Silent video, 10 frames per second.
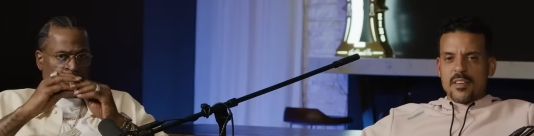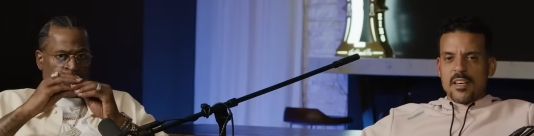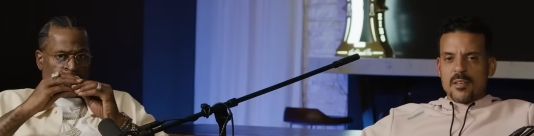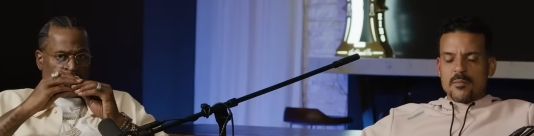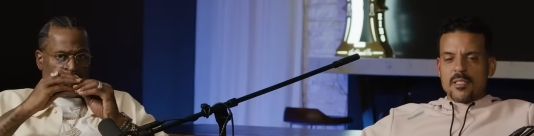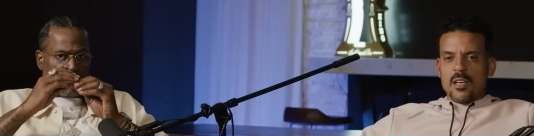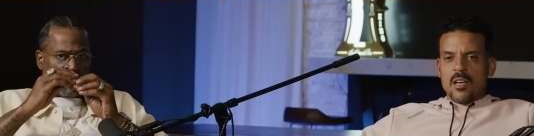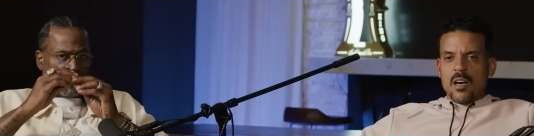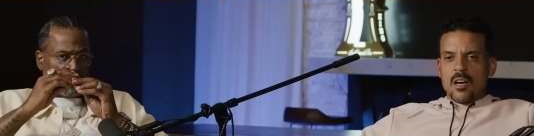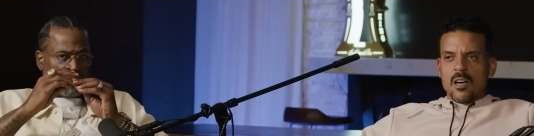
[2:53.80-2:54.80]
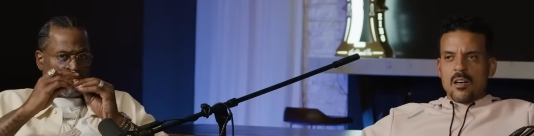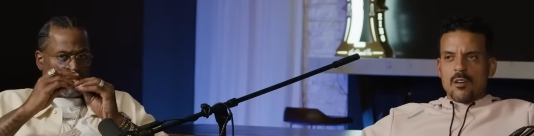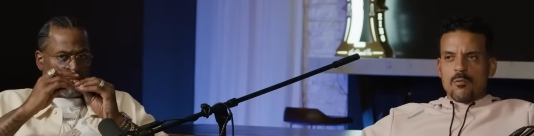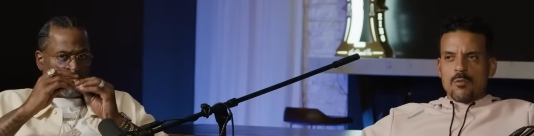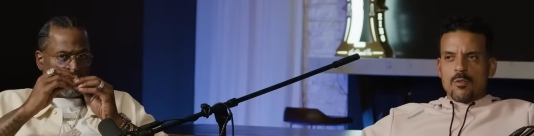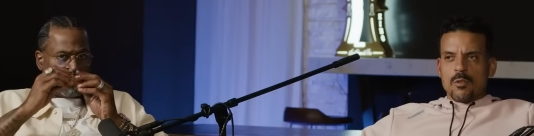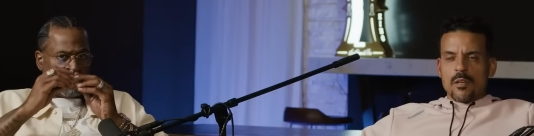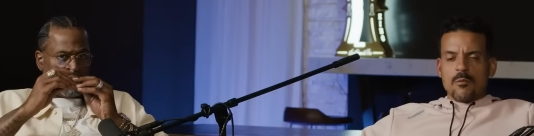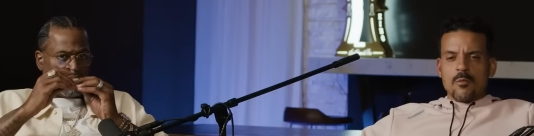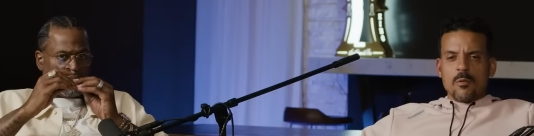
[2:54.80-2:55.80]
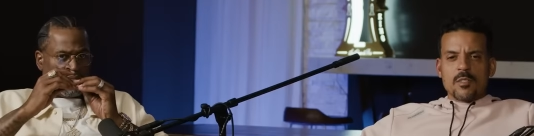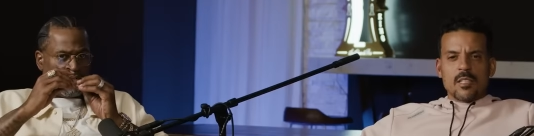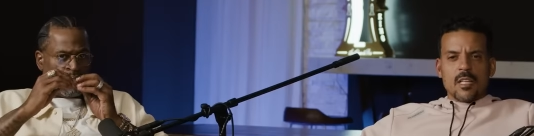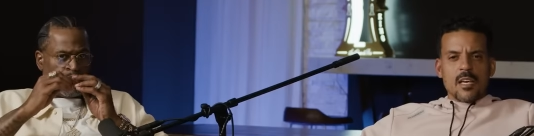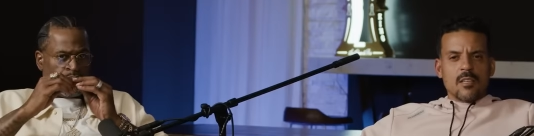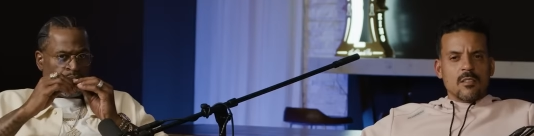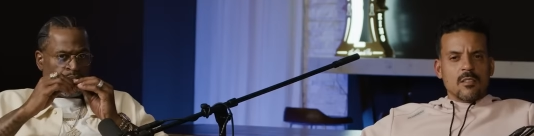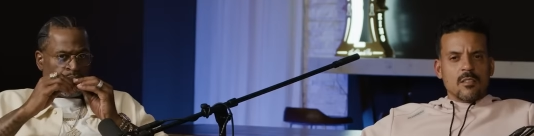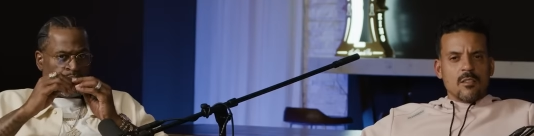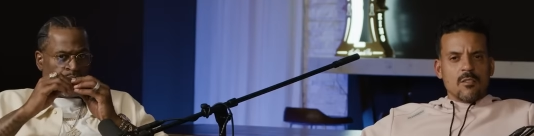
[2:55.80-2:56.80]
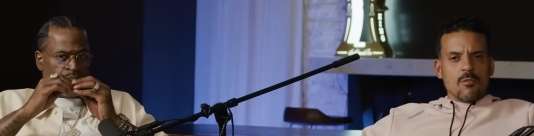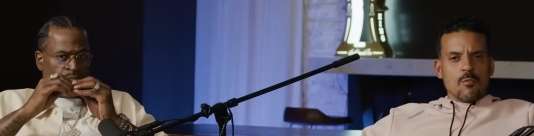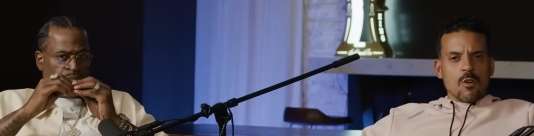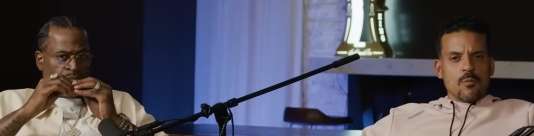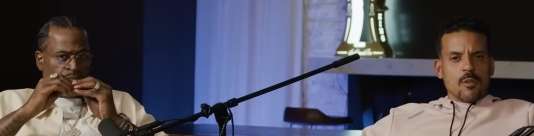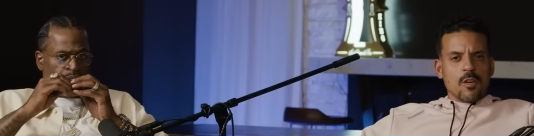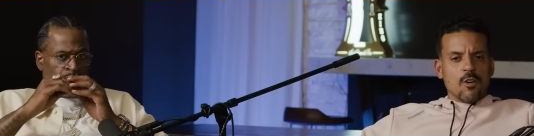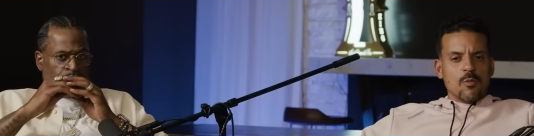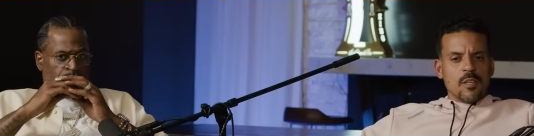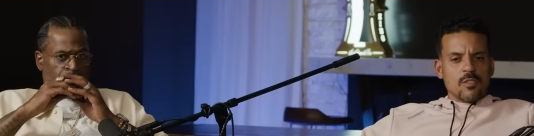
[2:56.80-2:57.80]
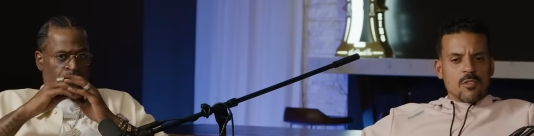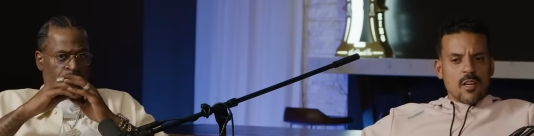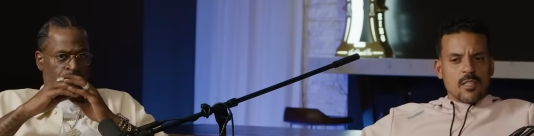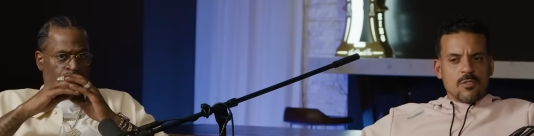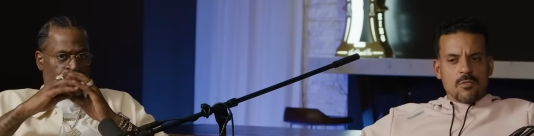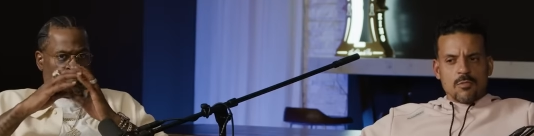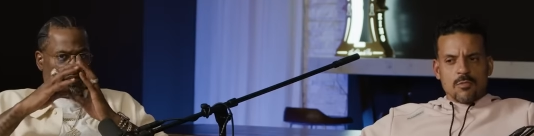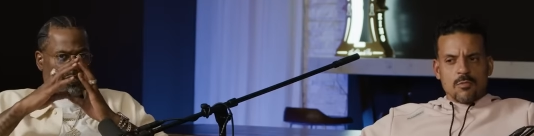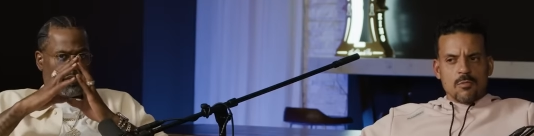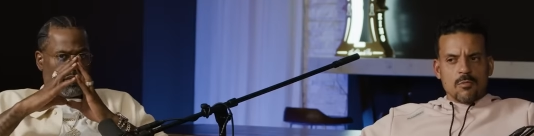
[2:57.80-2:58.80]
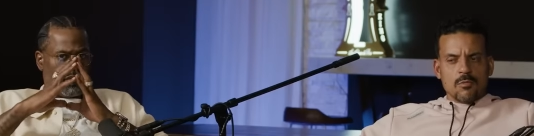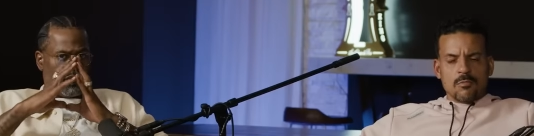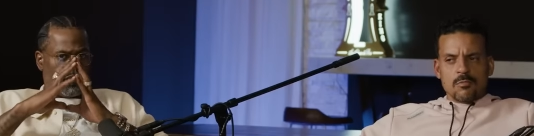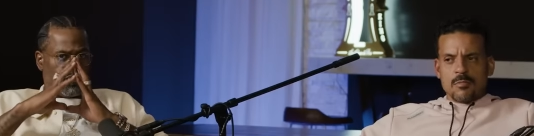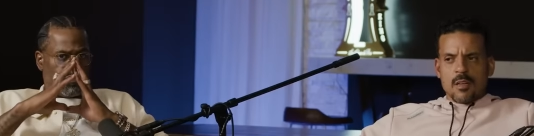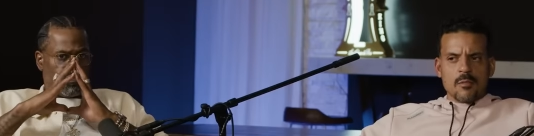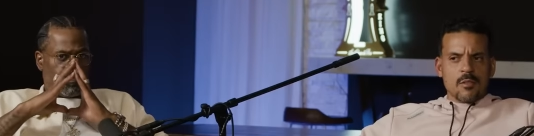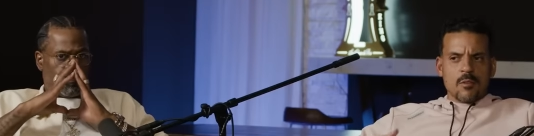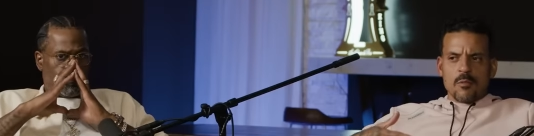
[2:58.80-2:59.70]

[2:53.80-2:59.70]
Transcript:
Speaker 1: yeah. games. Uh, real quick, what was it like working with Kobe and trying to? I don't know.